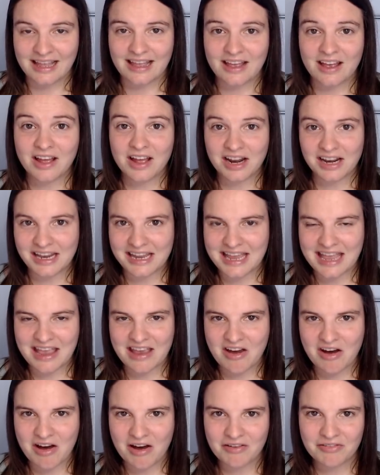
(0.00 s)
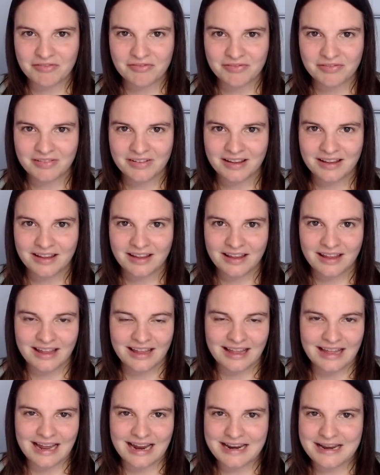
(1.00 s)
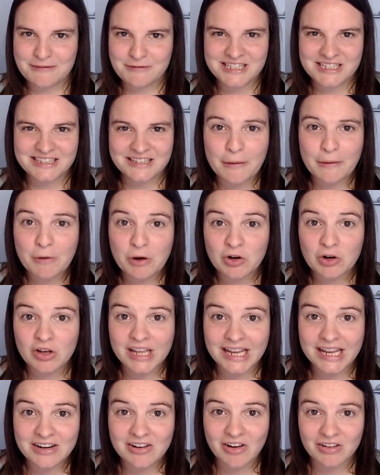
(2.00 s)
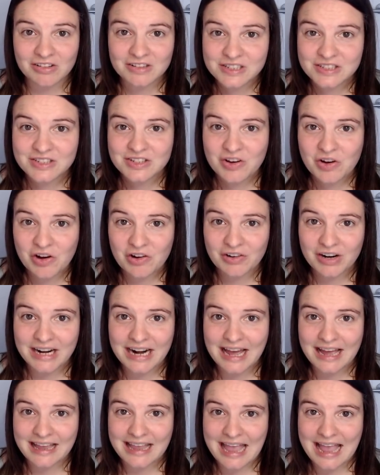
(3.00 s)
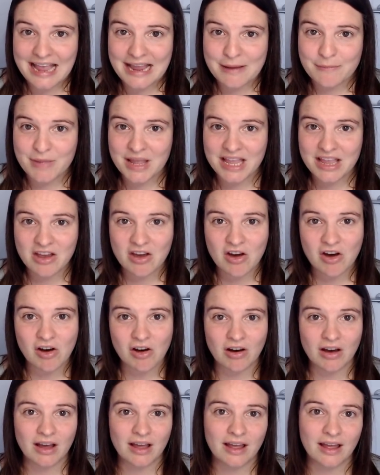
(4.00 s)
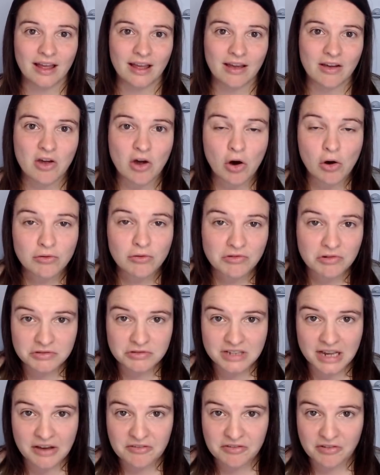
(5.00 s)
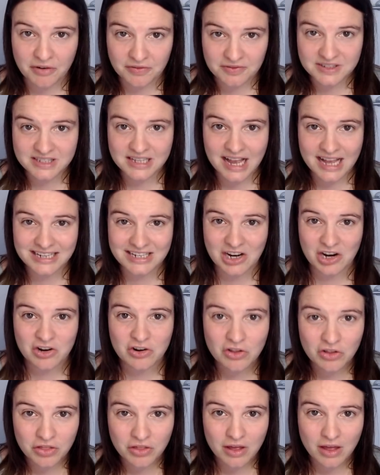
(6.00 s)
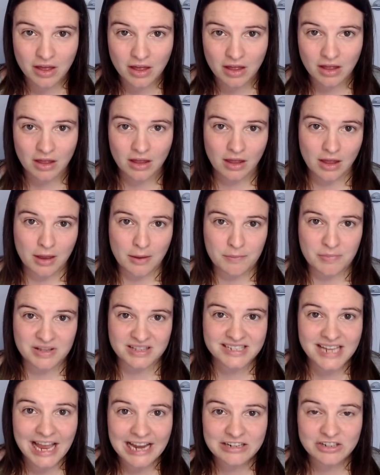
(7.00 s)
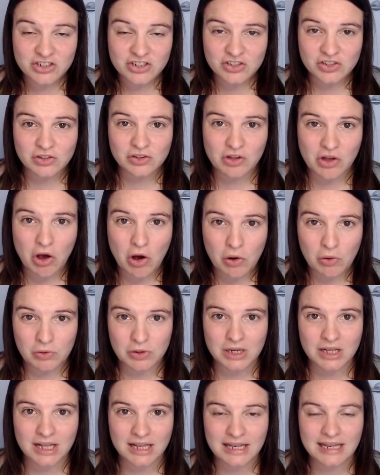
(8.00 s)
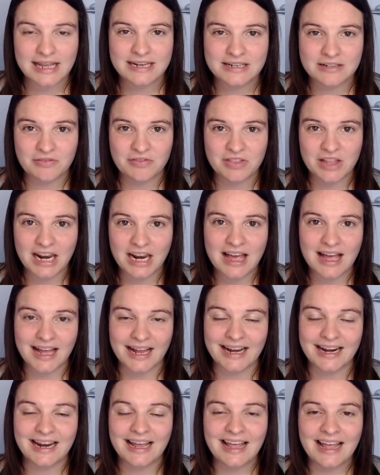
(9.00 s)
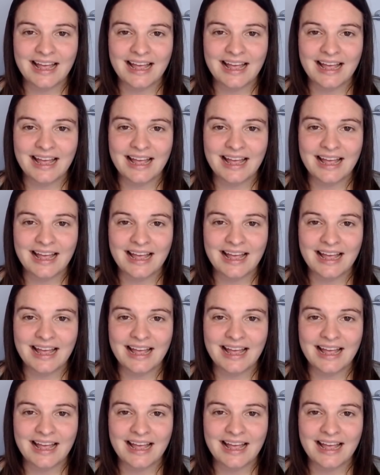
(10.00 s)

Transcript: early kickoff, and he was so unlucky not to score in that game. He got a goal ruled out for offside, another potential goal cleared off the line,